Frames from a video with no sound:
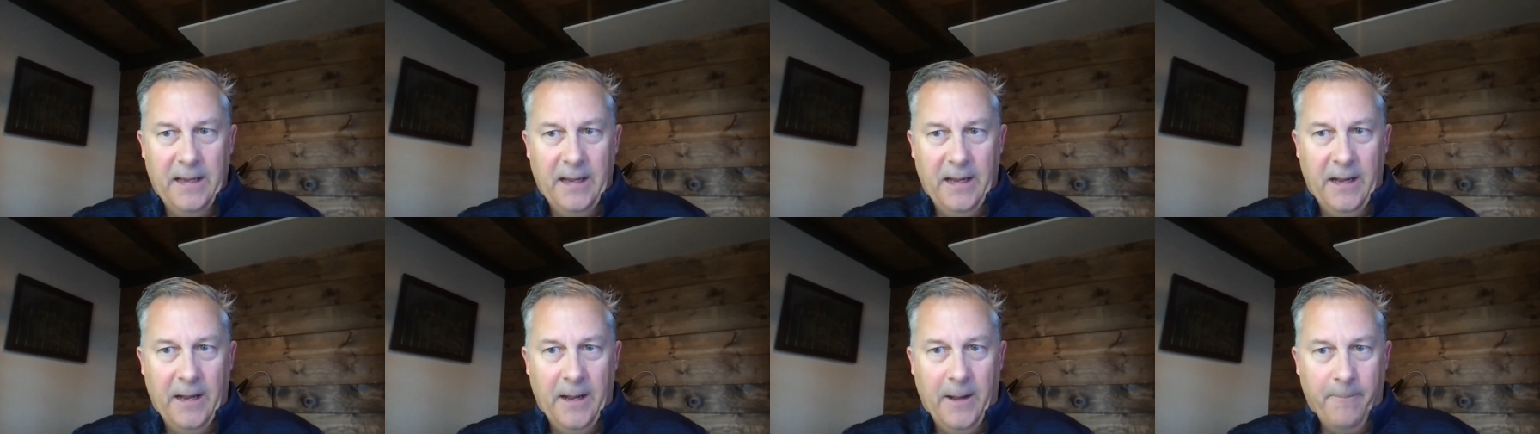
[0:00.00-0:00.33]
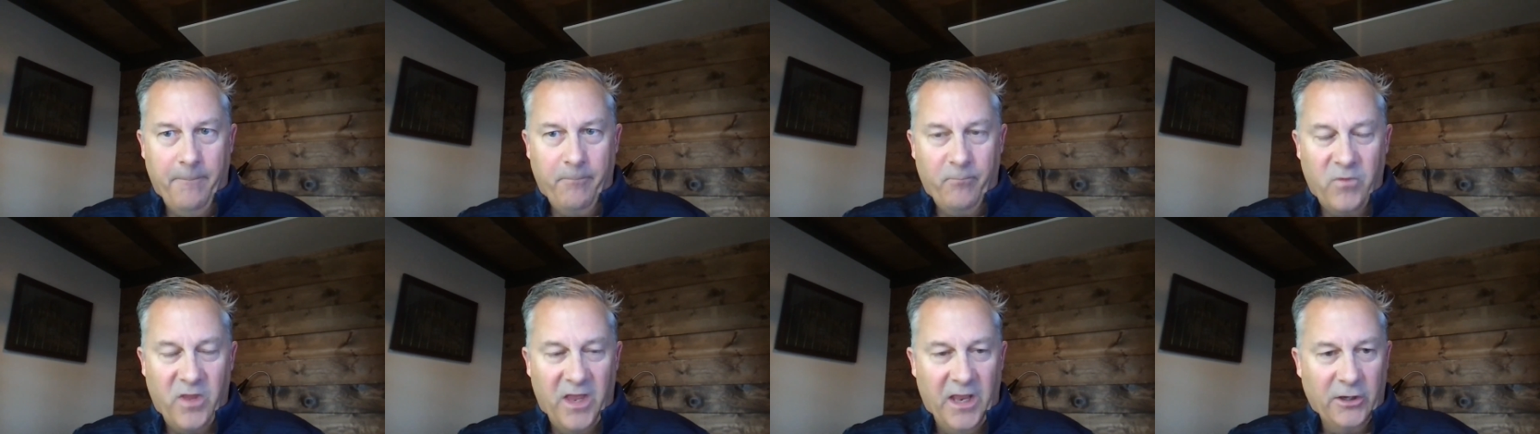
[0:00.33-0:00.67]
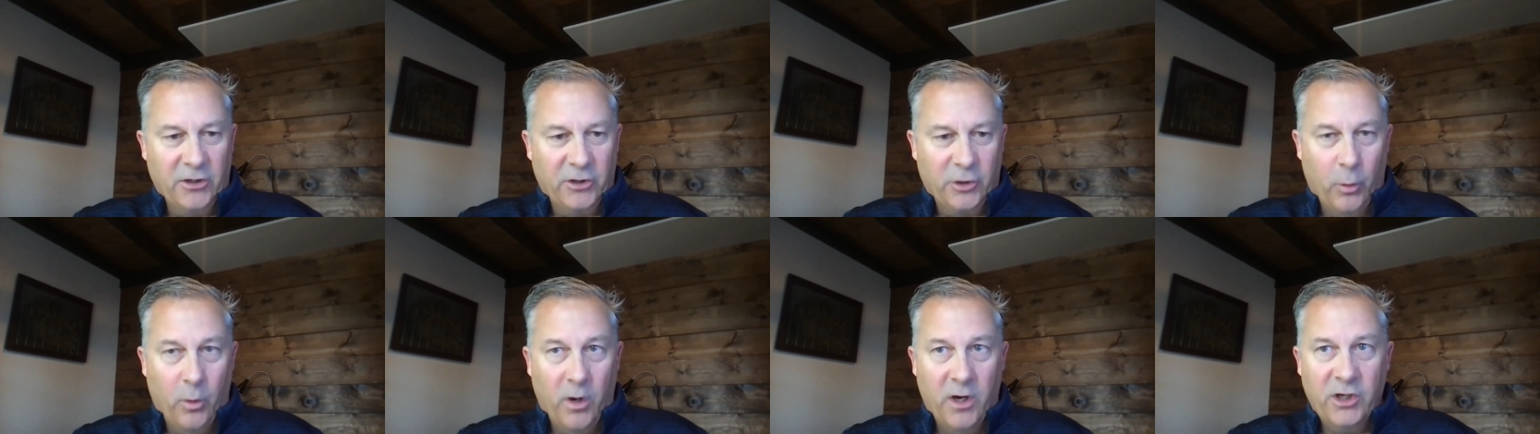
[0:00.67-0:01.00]

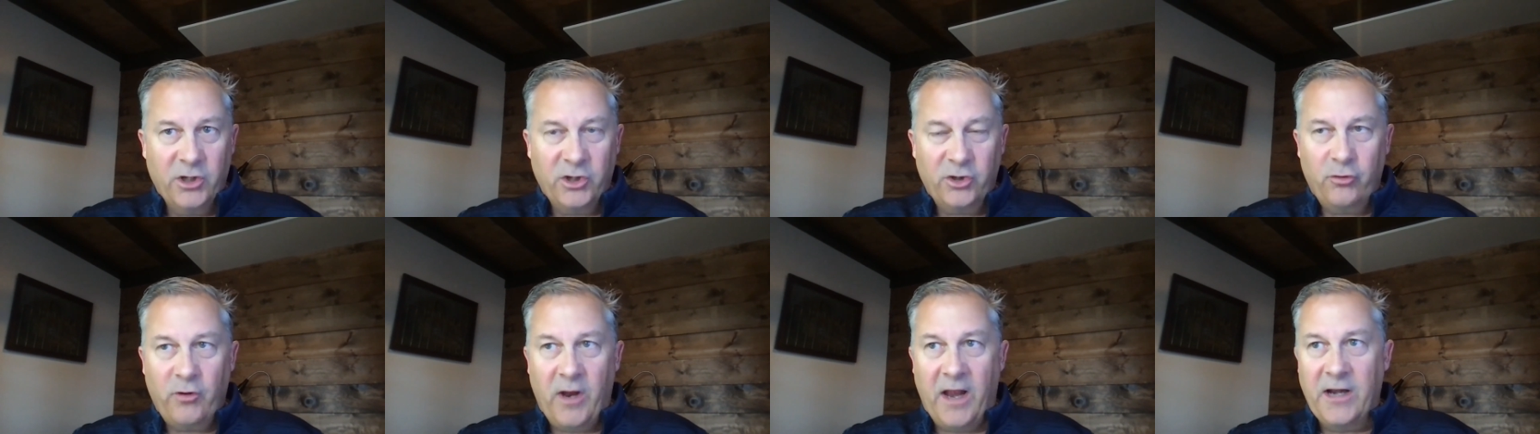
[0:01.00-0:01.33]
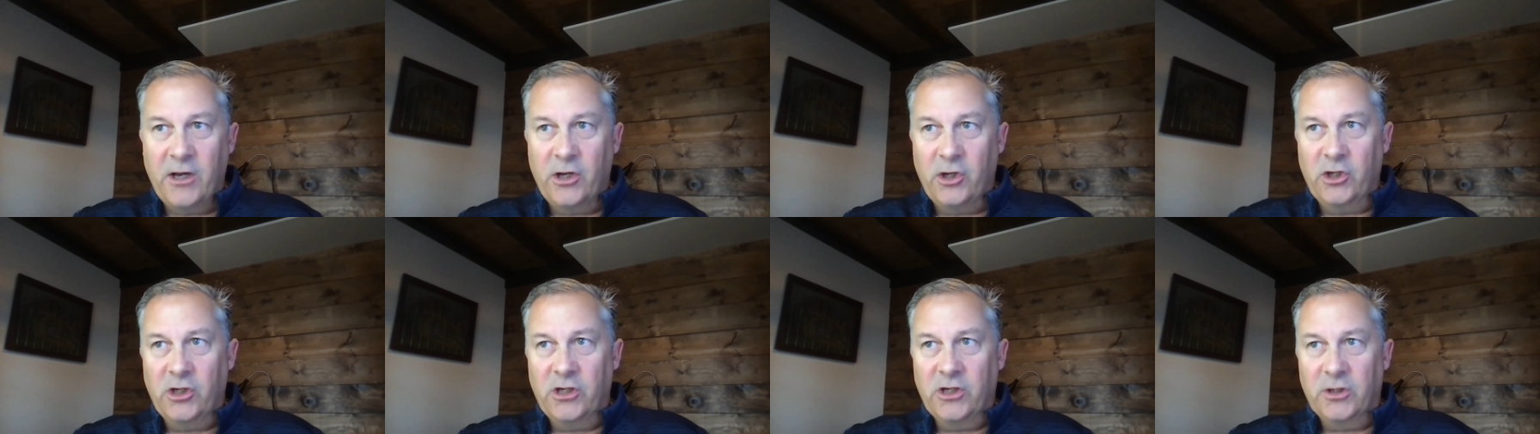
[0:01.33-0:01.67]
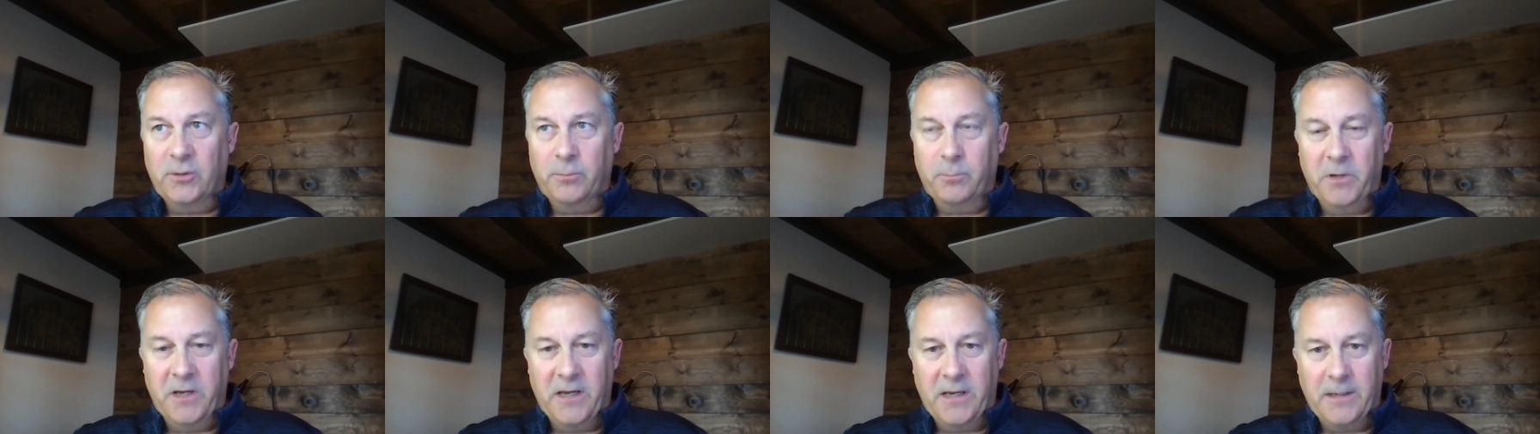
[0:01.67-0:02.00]
And so our strategy
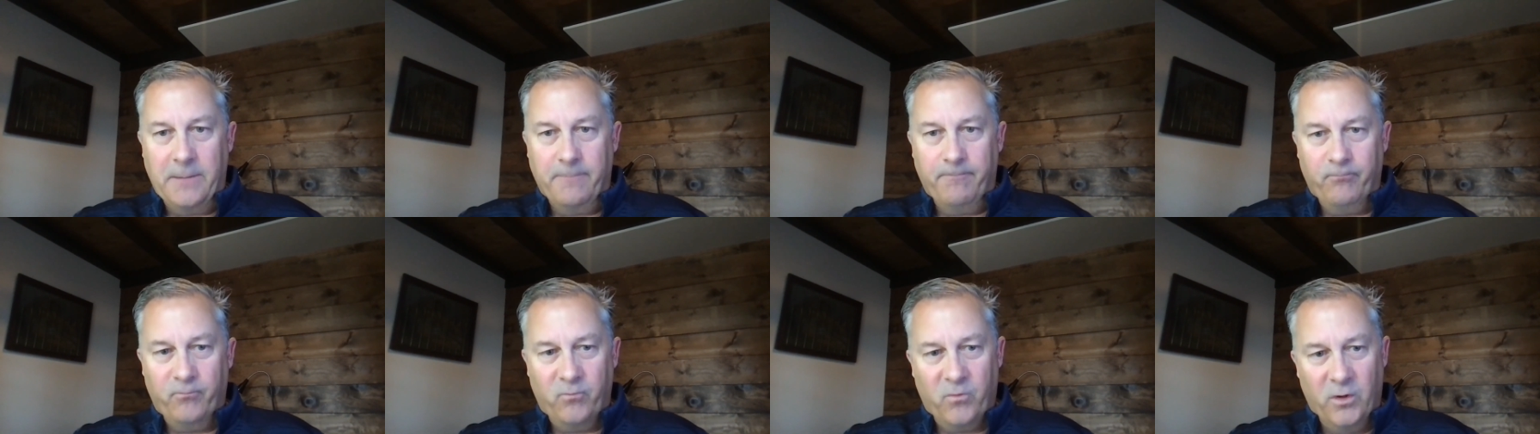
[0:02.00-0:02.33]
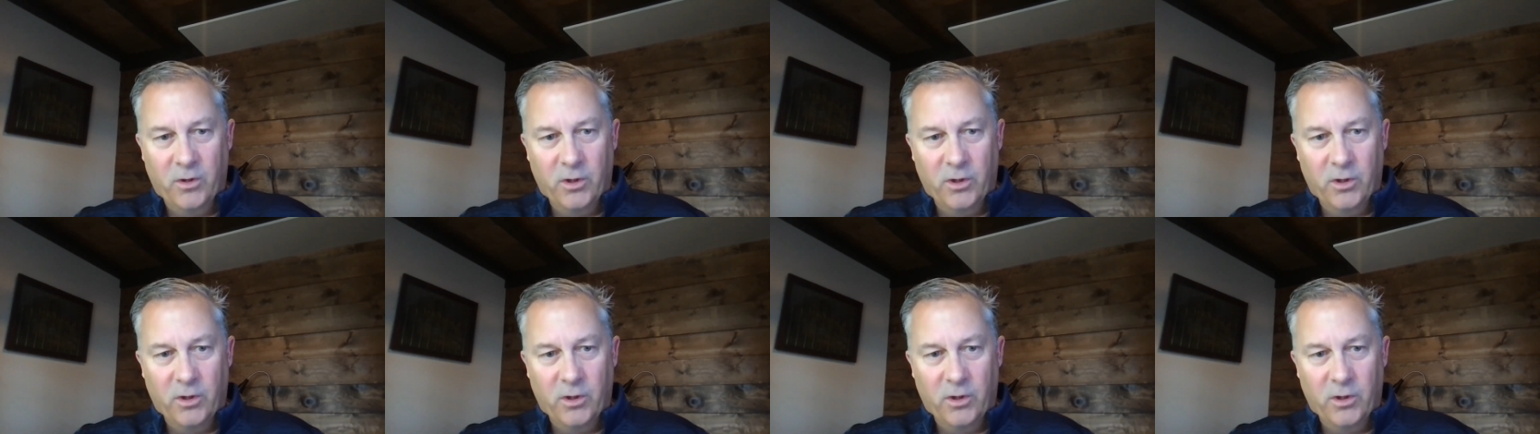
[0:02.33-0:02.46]
has been